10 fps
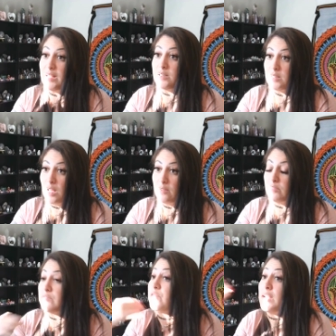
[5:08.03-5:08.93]
love
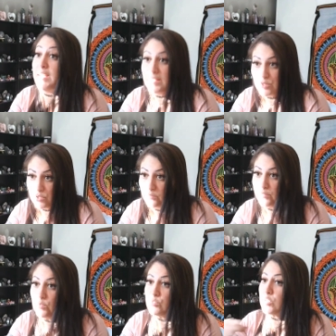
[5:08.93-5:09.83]
financial
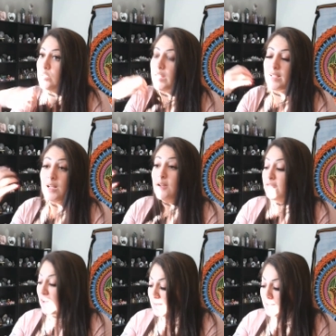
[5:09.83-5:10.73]
future like
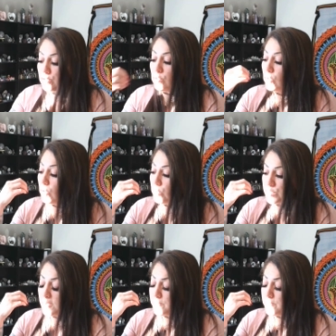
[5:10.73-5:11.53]
financial goals